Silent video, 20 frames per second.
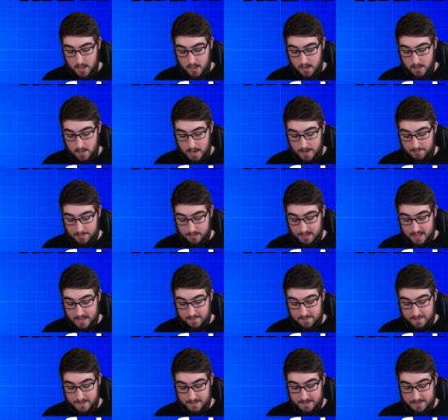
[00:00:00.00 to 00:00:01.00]
I
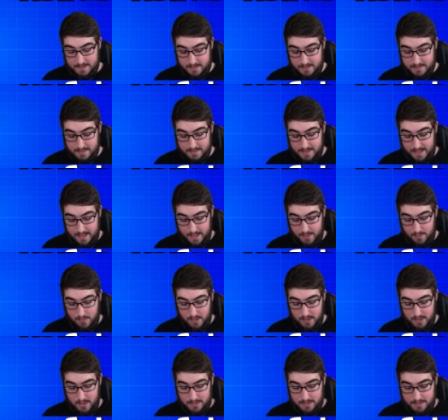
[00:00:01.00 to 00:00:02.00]
believe this is the second
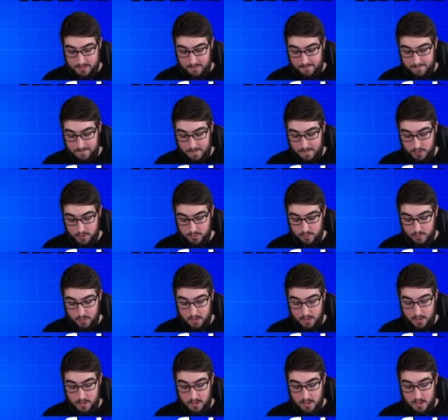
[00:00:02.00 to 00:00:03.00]
one and this is the first
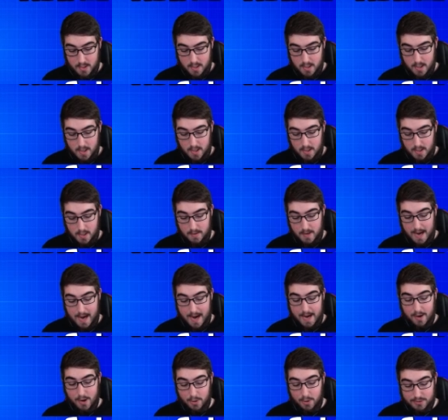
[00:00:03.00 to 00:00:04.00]
one.
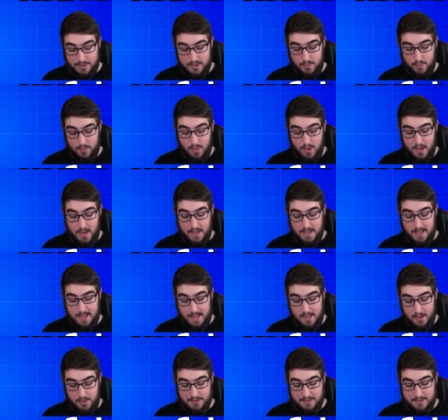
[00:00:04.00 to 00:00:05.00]
I hosted one,
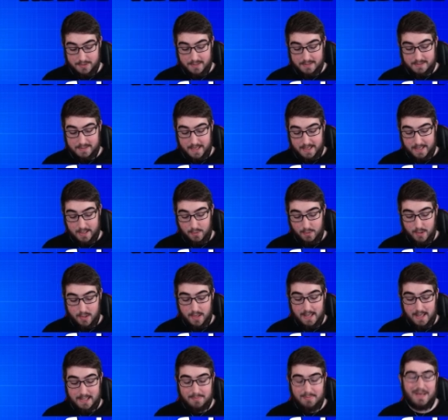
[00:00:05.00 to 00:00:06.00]
he hosted the second
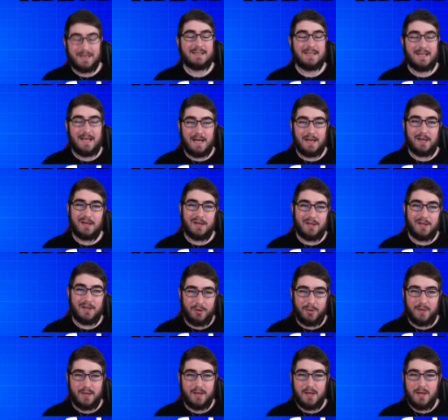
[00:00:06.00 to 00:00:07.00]
one. That's basically how you're going
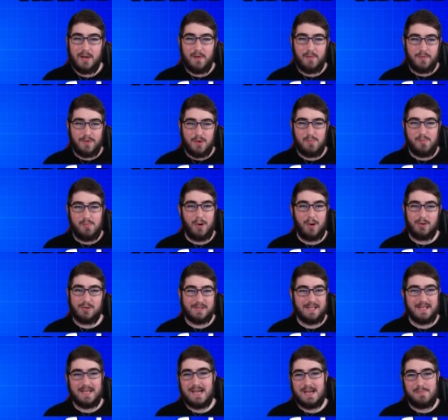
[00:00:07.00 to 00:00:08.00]
to do it. You
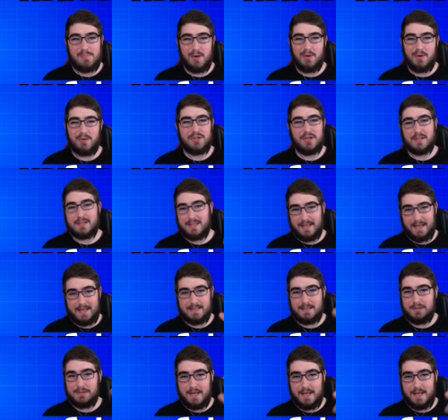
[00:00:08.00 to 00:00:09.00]
post and he posts just in
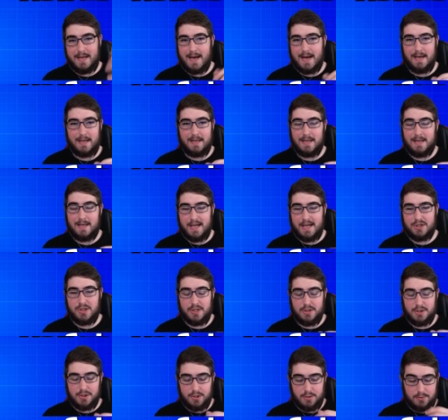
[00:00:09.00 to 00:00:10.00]
case there's any kind of
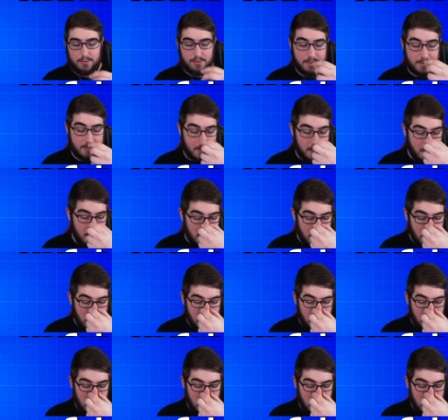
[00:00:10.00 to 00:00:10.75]
connection issues.